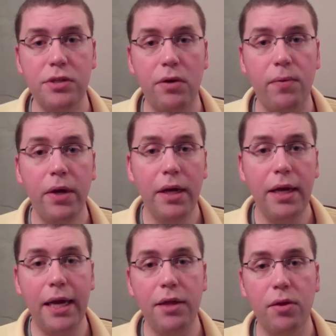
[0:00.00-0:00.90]
So
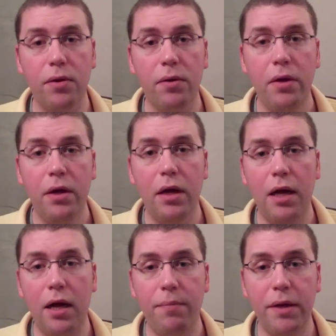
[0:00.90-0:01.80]
either
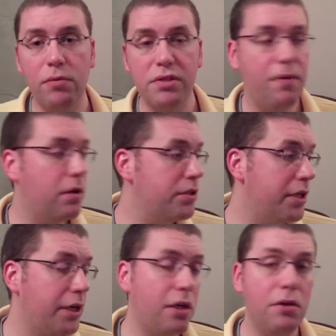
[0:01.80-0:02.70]
um, he was
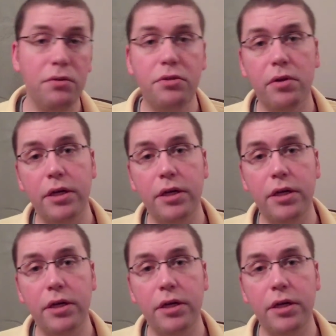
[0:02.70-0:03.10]
falsely accused,